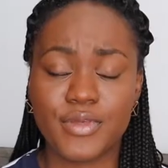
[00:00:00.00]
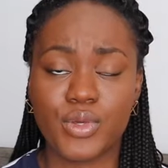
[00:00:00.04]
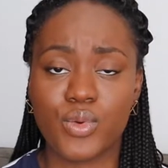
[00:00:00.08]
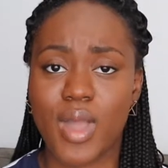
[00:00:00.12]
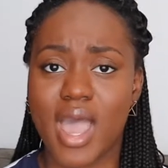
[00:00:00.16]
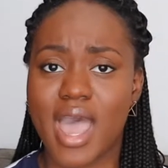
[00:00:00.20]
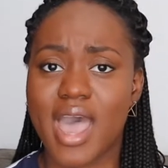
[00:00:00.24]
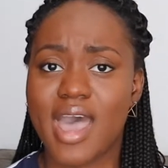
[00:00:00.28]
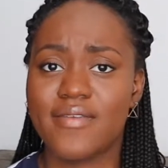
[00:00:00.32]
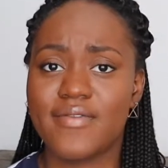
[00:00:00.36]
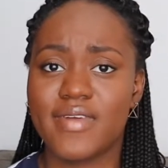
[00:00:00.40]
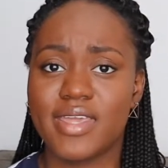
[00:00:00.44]
you
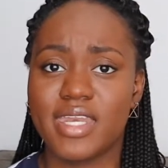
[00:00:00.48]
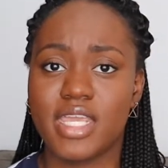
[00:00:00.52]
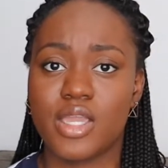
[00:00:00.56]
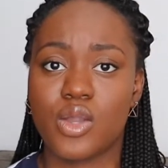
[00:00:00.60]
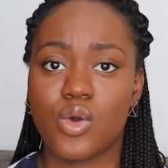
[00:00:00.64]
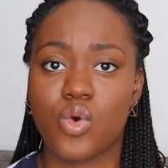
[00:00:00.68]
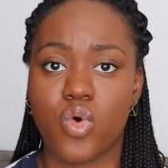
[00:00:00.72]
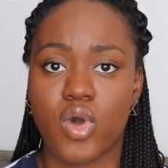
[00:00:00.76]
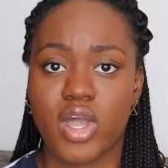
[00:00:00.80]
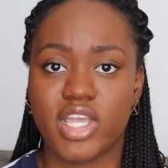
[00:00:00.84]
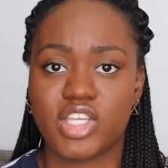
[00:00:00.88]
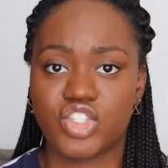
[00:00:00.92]
have any
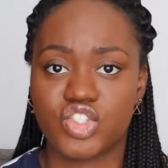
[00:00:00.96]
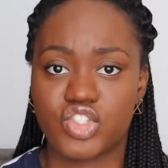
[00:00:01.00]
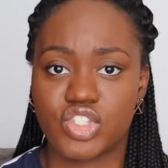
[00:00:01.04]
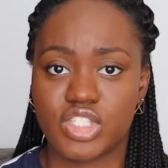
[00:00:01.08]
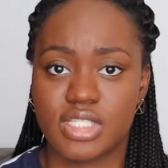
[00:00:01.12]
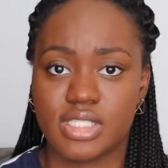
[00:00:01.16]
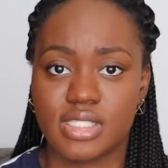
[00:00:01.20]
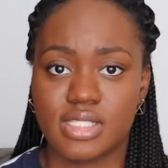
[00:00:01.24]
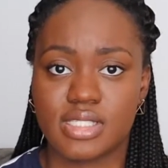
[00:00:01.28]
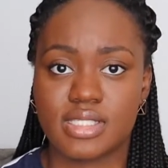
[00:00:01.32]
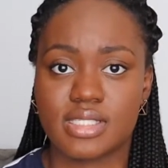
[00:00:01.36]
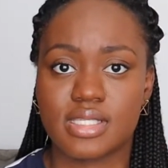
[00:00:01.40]

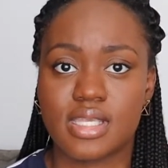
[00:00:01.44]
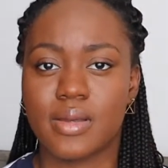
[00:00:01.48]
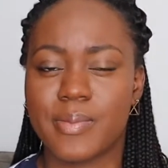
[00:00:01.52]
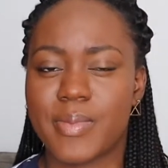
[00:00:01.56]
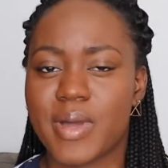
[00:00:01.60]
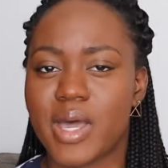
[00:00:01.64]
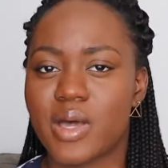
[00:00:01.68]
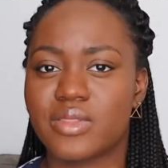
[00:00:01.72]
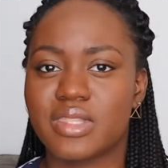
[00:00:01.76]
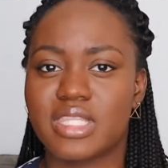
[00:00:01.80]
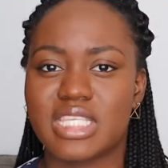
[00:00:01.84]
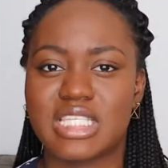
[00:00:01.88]
questions
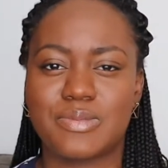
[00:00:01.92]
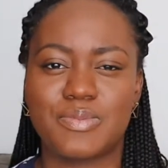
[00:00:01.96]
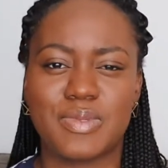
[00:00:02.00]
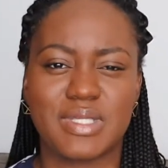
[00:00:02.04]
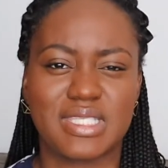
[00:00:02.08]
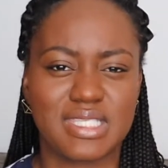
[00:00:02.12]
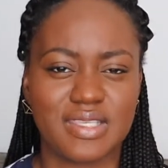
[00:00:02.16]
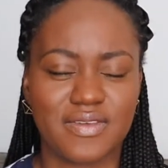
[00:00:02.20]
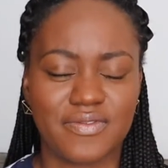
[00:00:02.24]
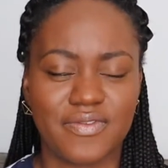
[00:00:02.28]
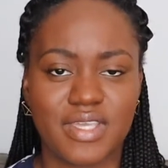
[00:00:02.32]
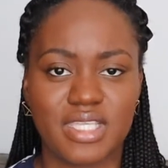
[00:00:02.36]
about the
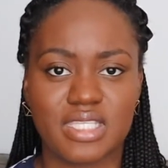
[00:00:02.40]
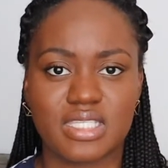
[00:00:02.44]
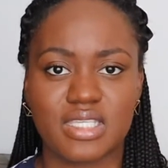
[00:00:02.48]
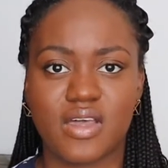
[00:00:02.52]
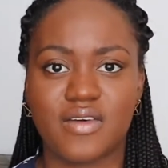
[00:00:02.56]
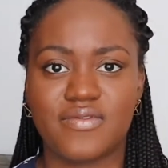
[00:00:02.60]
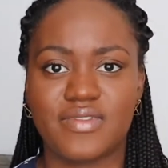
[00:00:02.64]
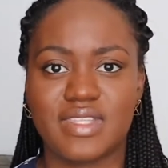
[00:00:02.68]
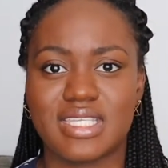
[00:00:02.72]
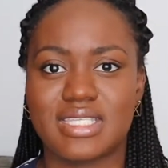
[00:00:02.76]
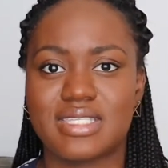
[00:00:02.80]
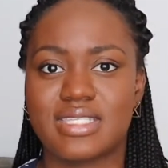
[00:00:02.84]
specifics
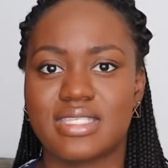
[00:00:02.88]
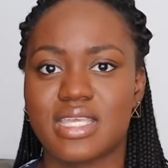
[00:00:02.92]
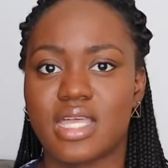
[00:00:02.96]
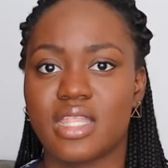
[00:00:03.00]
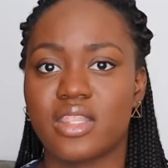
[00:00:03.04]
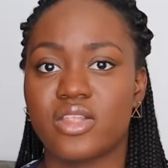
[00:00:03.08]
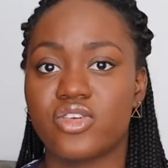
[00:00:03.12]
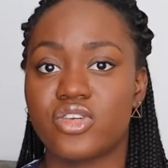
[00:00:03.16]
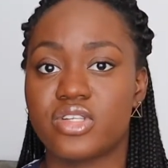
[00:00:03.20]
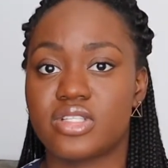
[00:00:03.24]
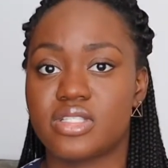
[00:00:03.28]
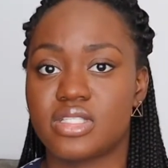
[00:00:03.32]
of the
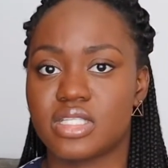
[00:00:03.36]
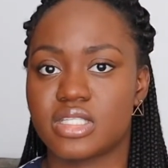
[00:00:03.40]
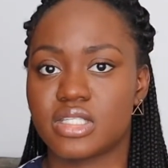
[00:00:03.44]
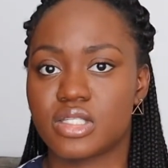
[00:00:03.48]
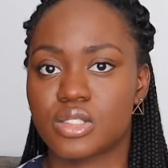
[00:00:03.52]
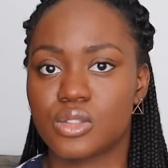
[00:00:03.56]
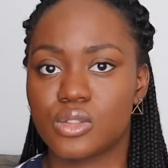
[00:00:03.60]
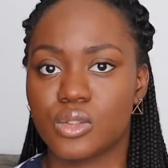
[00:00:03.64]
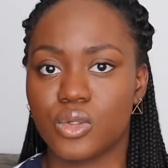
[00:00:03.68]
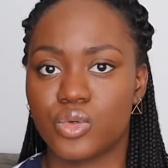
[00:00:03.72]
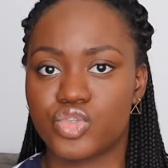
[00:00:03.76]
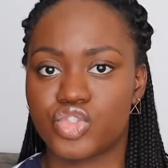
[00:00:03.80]
seller's
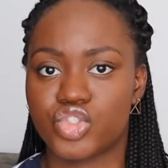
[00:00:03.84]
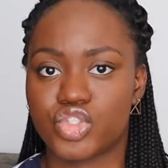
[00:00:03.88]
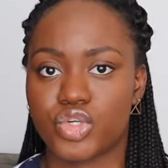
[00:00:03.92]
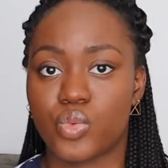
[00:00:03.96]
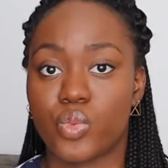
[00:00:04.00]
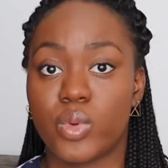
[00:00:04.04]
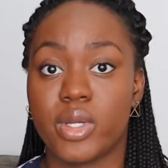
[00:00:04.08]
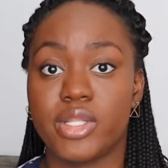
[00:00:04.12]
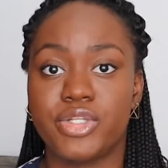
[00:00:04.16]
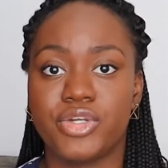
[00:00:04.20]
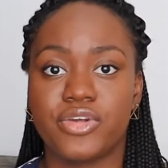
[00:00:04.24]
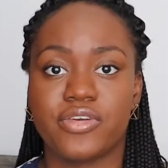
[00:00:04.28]
disclosure
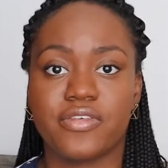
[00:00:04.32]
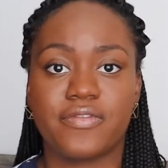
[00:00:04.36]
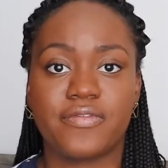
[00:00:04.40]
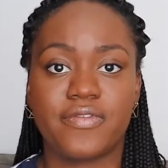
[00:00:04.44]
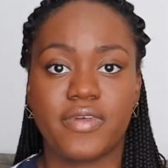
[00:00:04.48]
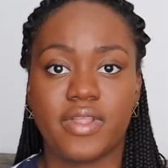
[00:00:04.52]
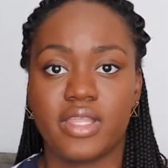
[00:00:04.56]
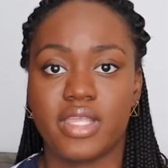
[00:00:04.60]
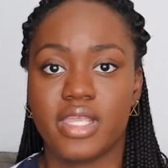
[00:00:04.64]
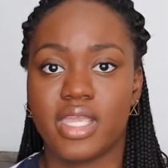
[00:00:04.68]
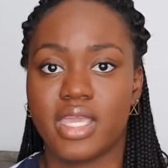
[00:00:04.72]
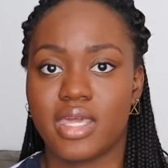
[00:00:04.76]
when you're
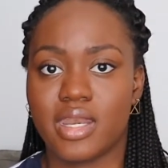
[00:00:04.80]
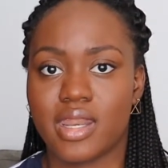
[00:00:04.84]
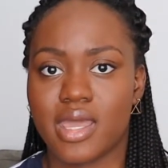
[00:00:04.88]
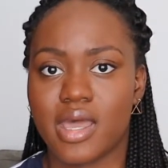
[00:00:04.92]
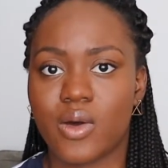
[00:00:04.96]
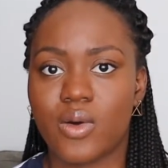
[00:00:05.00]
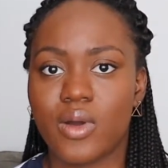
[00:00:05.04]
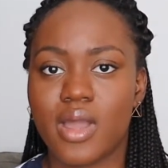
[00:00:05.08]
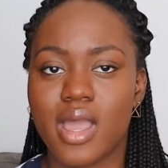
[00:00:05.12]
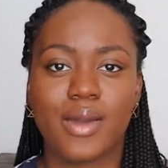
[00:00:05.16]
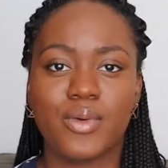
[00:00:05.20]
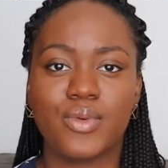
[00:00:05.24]
filling it
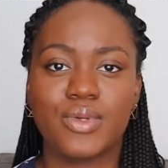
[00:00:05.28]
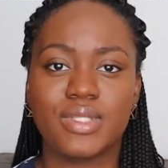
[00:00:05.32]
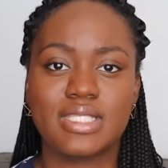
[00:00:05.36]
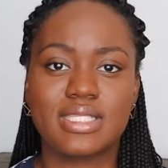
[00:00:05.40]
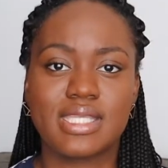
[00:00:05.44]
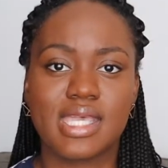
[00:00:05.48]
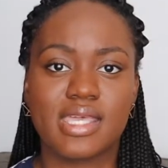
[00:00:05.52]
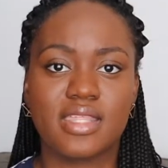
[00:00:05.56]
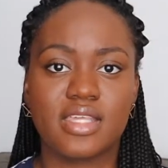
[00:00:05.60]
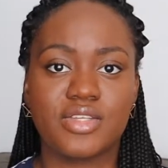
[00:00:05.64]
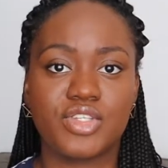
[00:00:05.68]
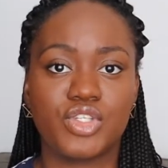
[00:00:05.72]
out, I would
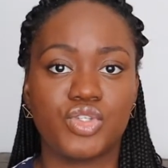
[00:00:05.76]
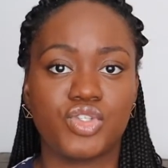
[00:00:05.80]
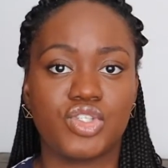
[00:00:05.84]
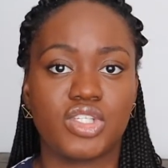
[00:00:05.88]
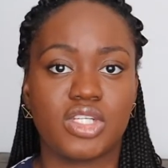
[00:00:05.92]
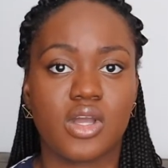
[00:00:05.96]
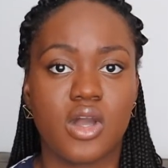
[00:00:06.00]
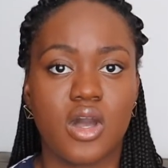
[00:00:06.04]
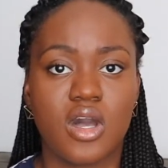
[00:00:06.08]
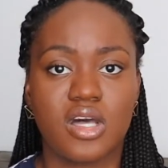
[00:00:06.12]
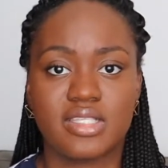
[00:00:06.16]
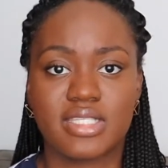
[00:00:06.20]
say that you
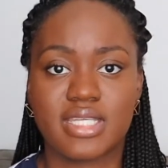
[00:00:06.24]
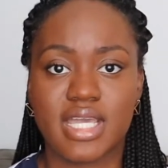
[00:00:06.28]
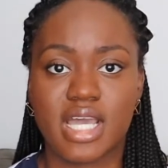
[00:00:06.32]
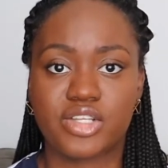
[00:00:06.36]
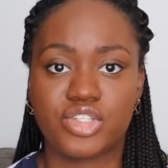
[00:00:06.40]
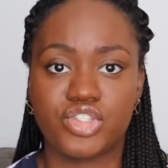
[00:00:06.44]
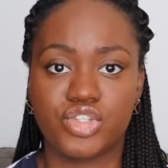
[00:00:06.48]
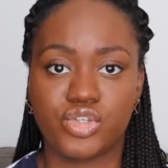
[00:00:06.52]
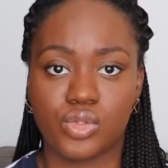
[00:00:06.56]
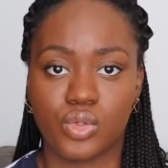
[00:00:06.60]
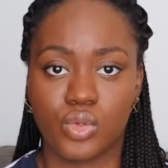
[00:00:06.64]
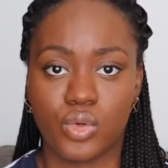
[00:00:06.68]
should
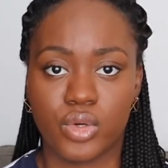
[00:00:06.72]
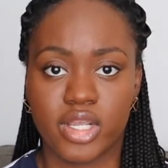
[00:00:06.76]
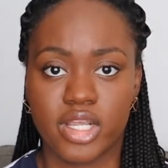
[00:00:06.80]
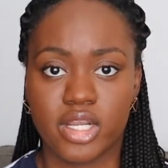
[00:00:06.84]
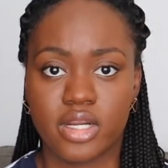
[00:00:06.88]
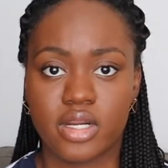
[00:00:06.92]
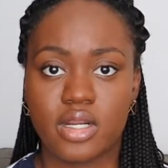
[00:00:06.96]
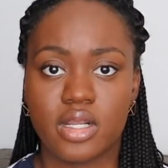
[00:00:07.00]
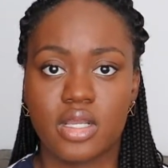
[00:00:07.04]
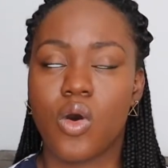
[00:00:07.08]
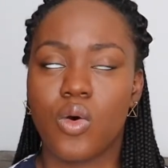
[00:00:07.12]
contact your lawyer.